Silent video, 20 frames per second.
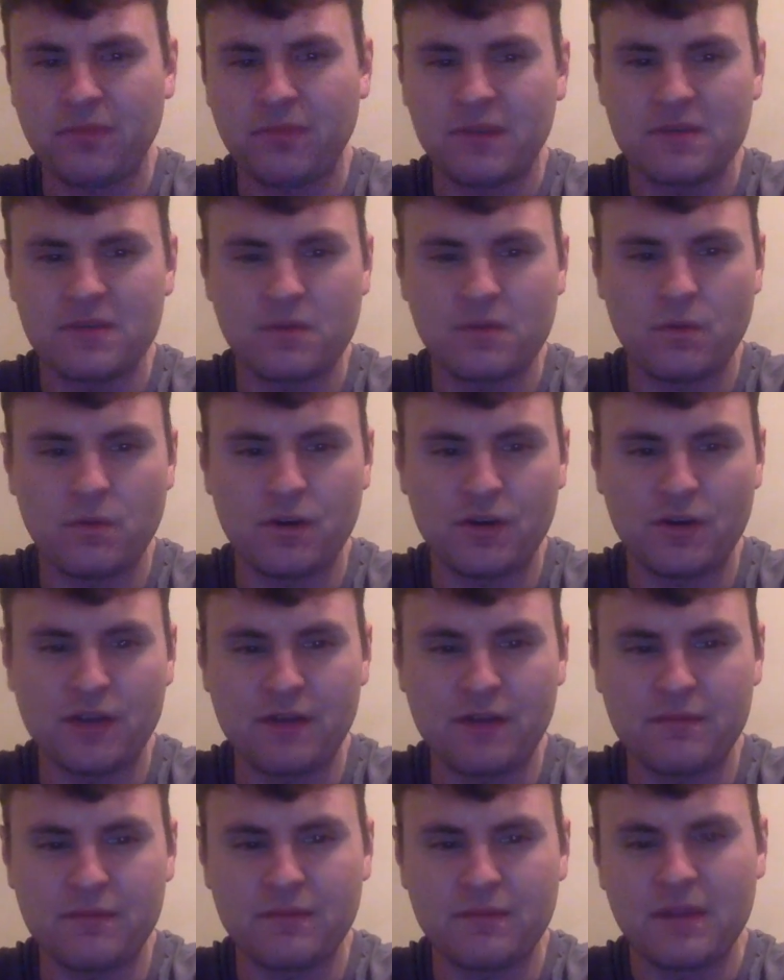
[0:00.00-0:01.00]
It's a weird
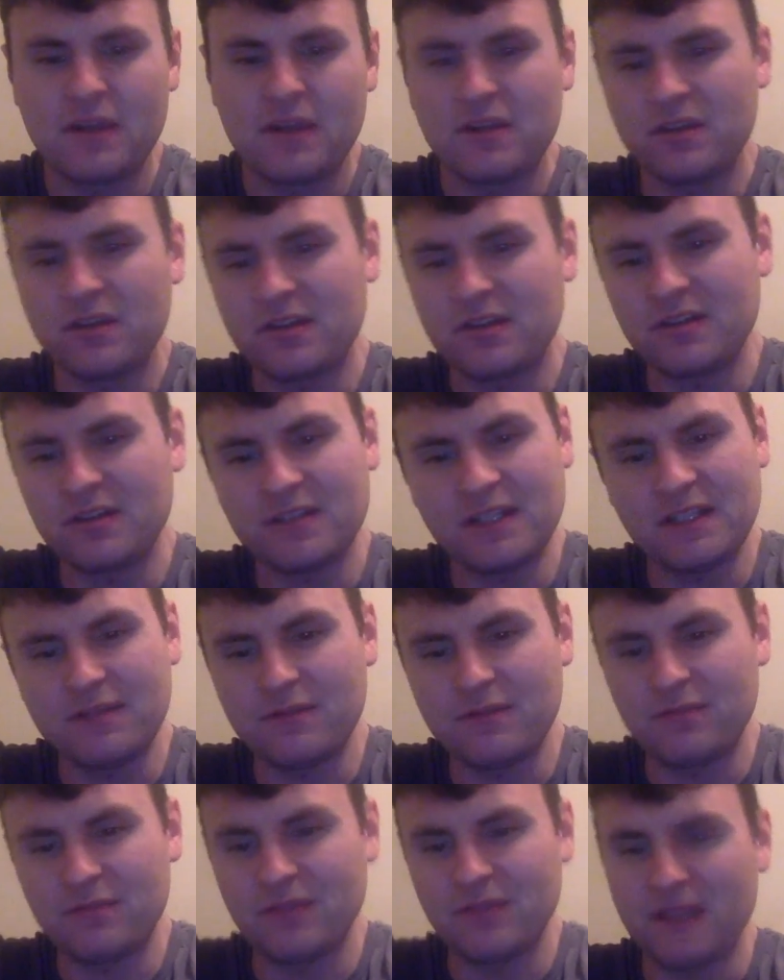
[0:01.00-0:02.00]
game. You could
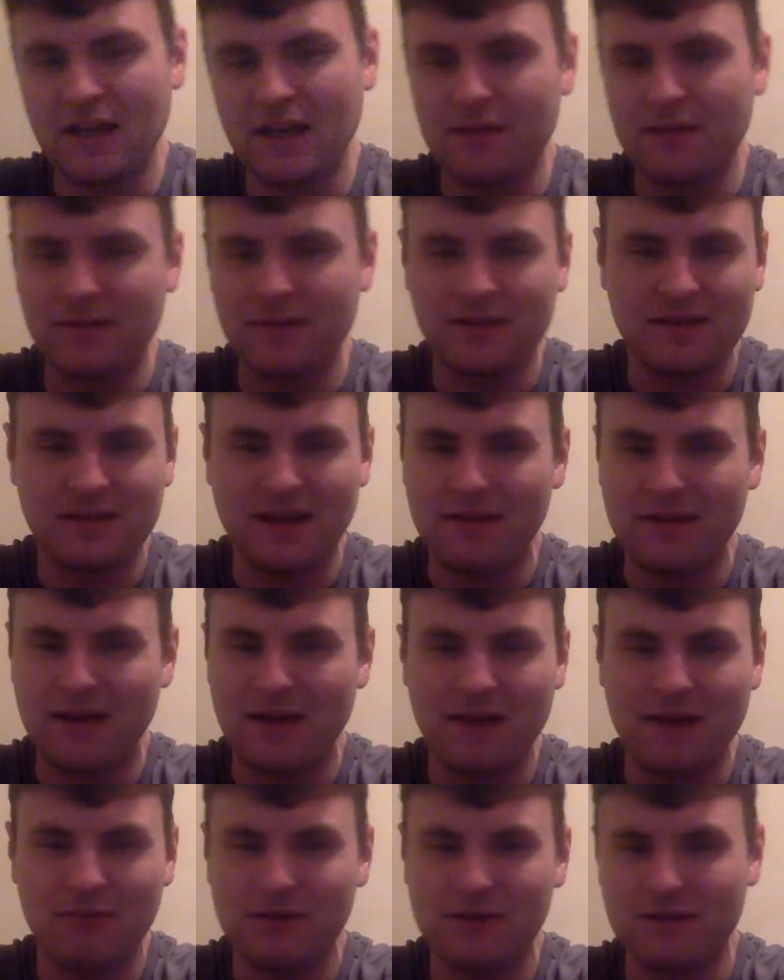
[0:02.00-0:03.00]
even play. I mean,
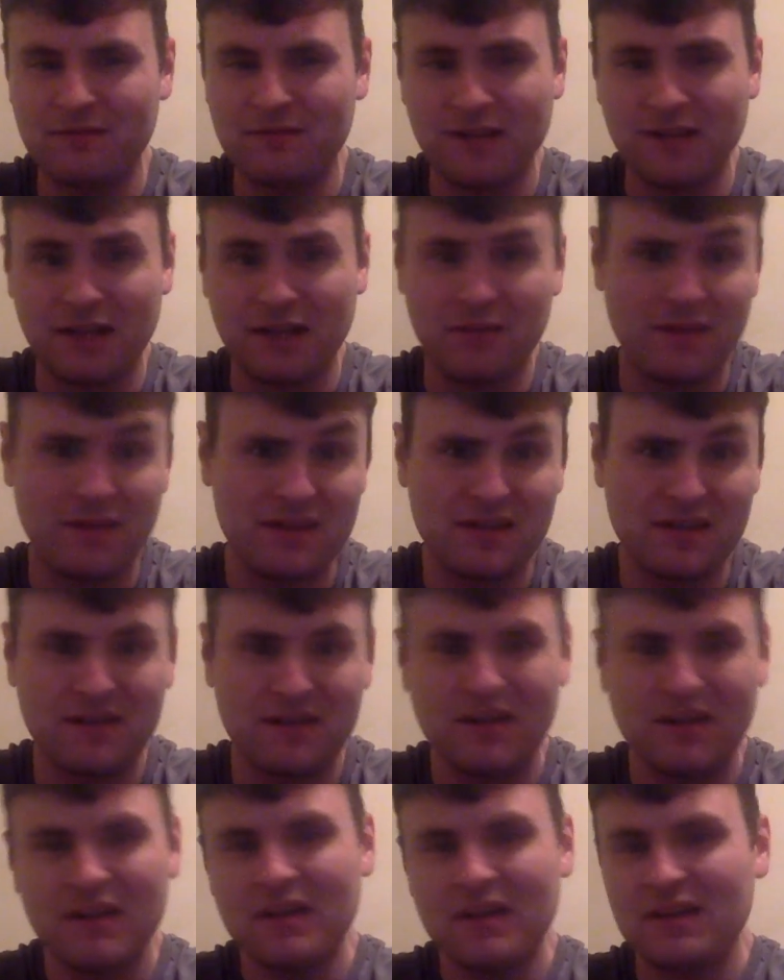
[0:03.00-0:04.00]
I wouldn't recommend it.
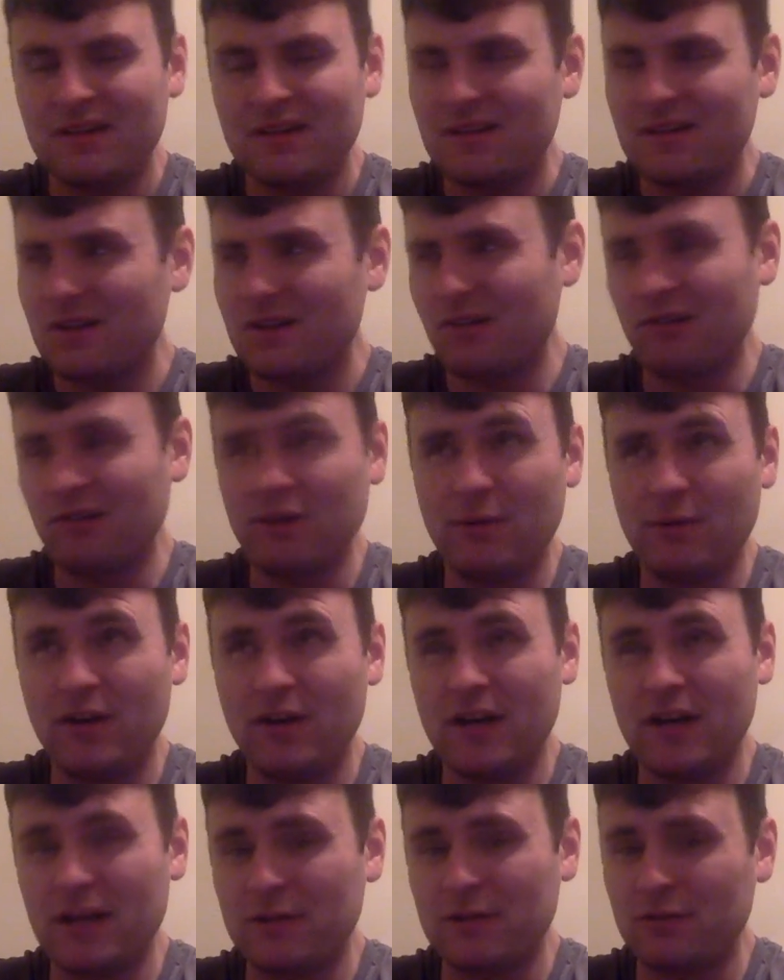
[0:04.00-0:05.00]
Kareem
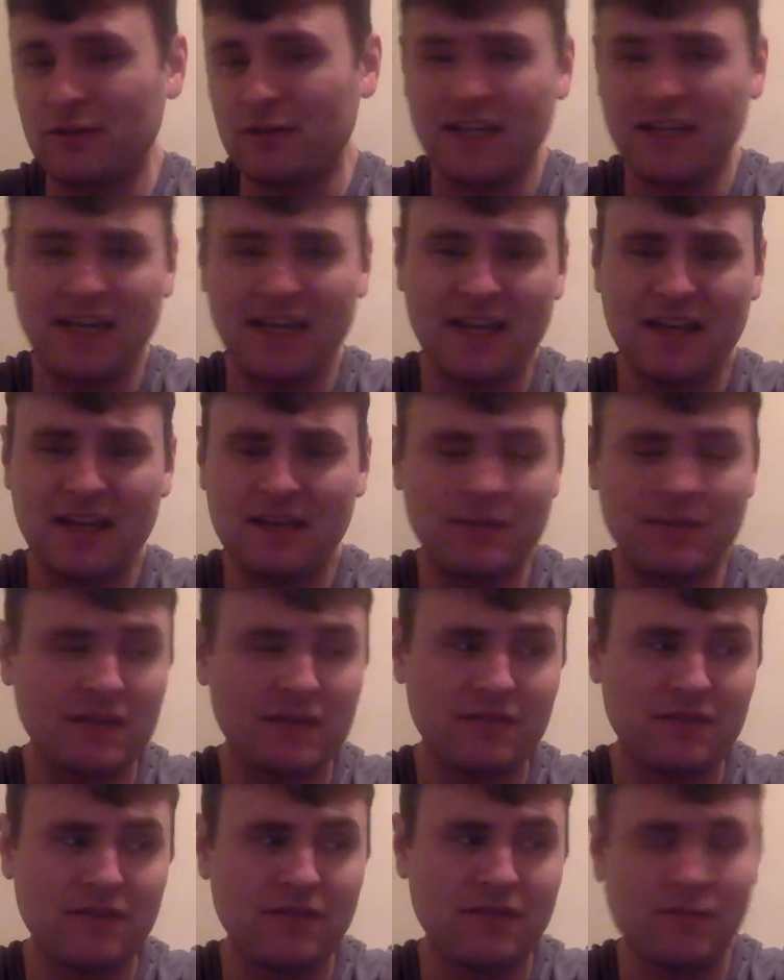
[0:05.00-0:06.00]
Hunt at 3K. I mean,
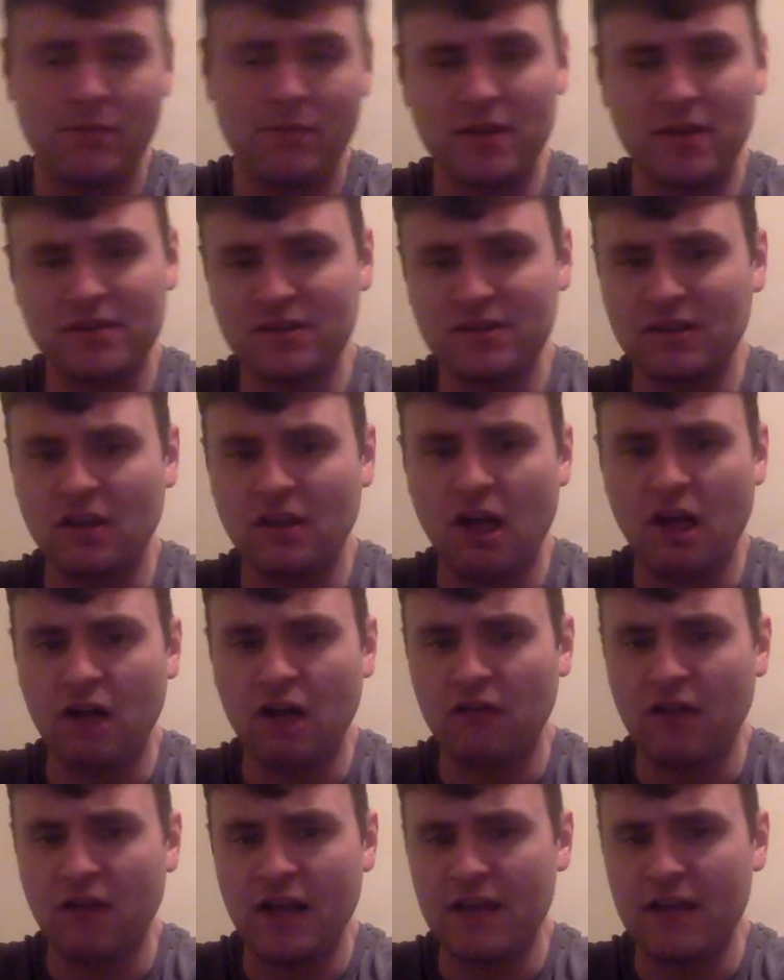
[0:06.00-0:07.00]
if he ever busted a
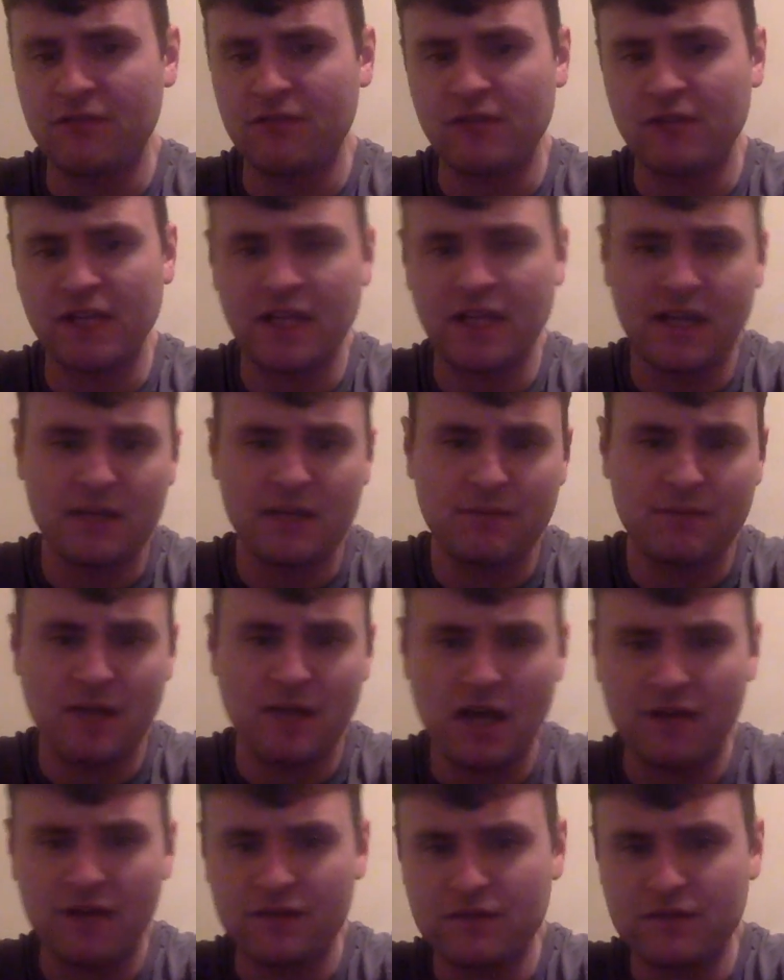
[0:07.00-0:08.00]
long run at 3K, he'd pay
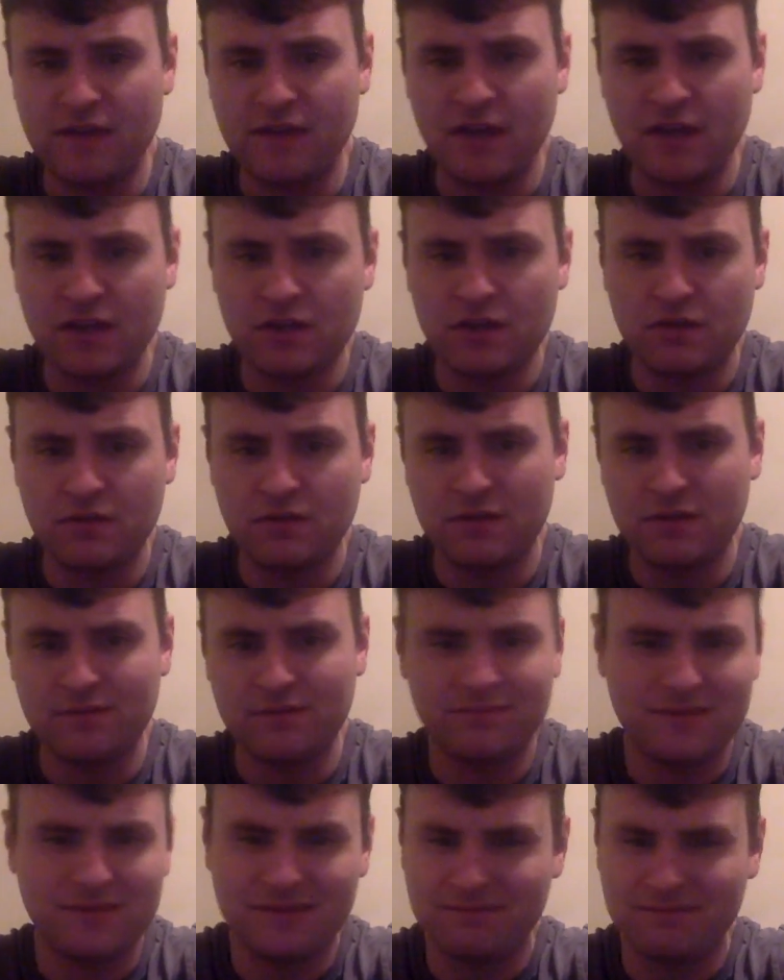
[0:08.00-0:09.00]
off his value.
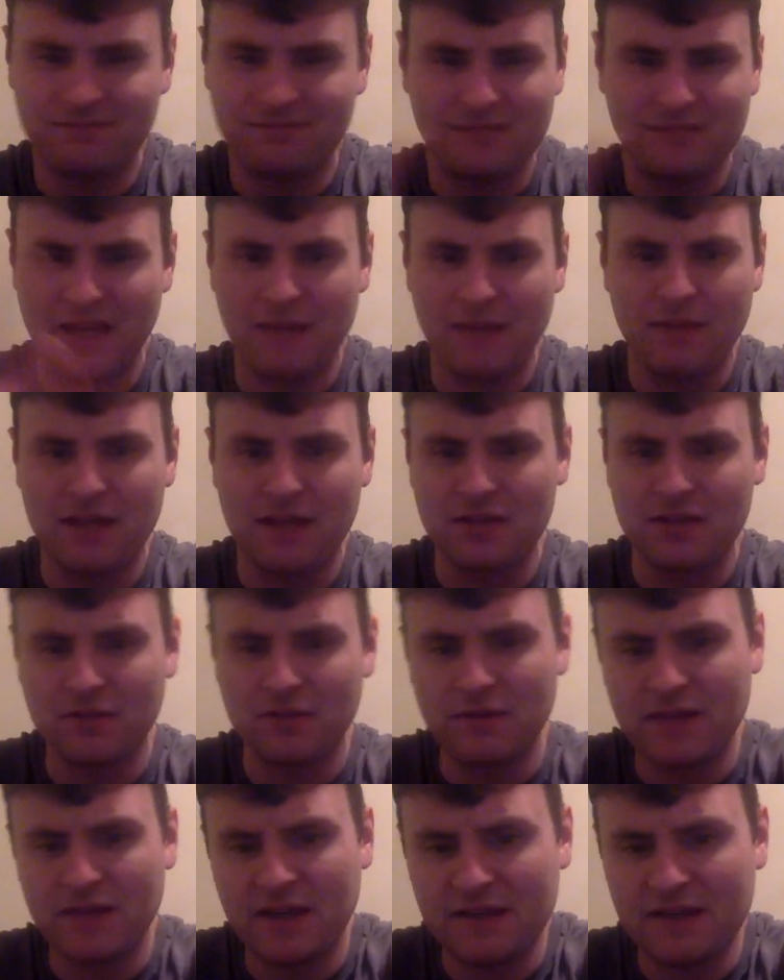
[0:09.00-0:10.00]
But I'm not
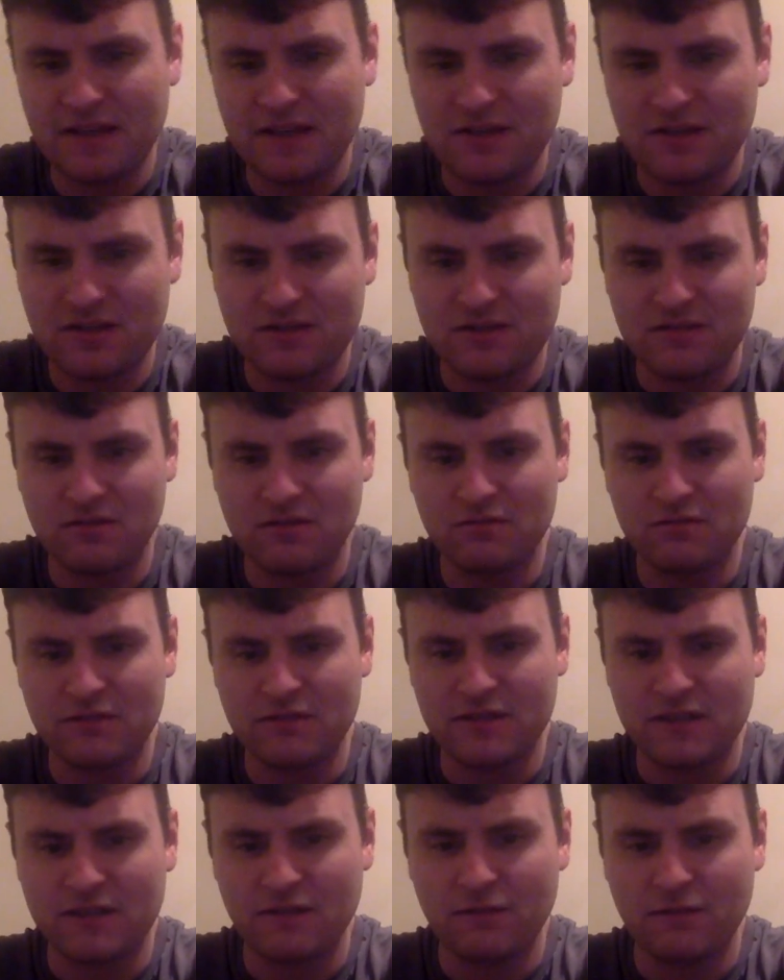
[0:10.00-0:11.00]
doing that. That's just too
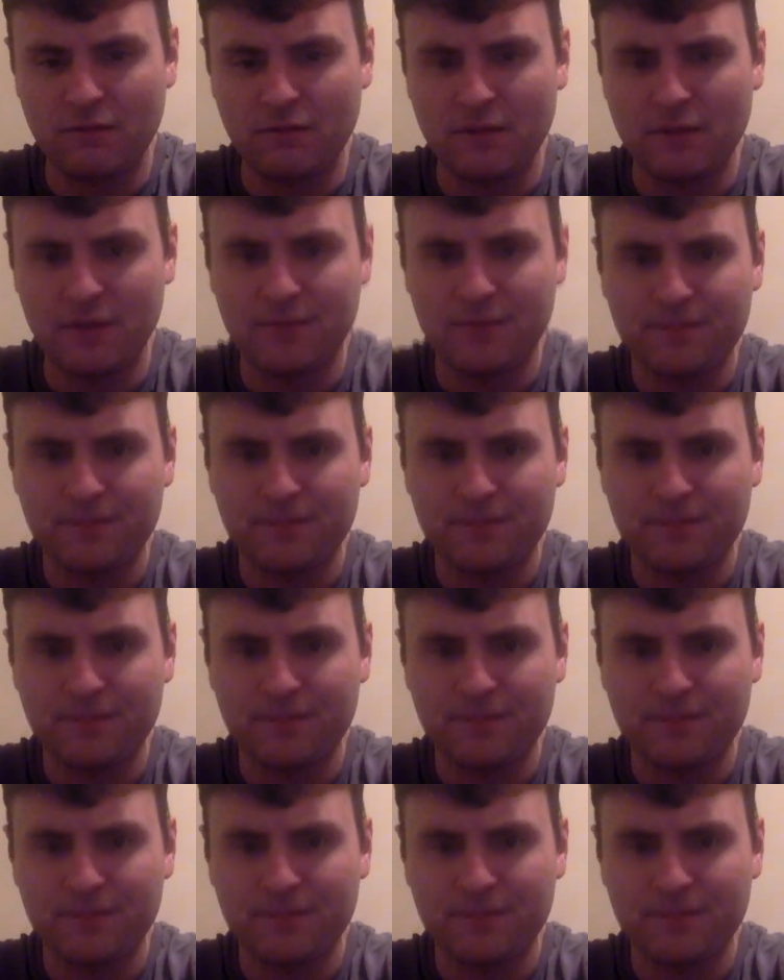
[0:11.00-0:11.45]
risky for me.